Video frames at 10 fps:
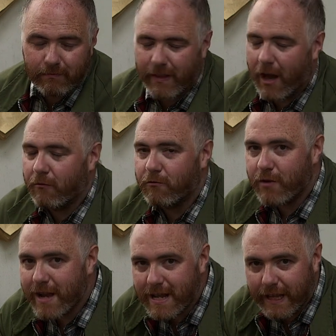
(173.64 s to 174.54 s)
They aren't
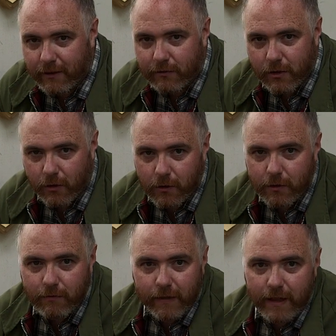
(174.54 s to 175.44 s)
really, of
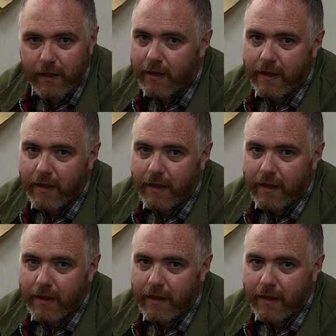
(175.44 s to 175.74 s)
course. The